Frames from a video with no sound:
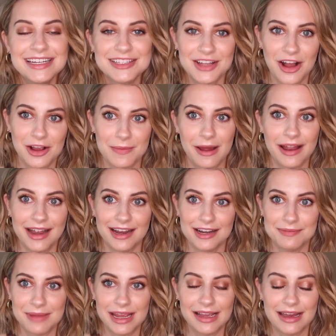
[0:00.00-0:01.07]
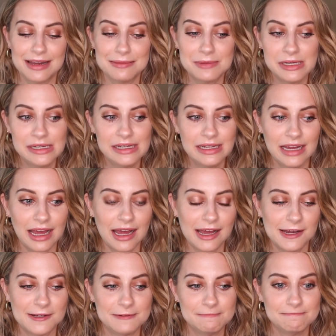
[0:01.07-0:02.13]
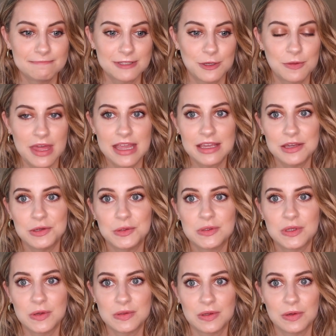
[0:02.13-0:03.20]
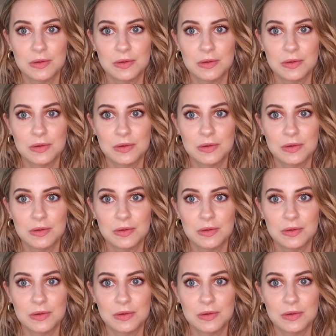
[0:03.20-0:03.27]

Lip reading: talk about hair and makeup. So thank you so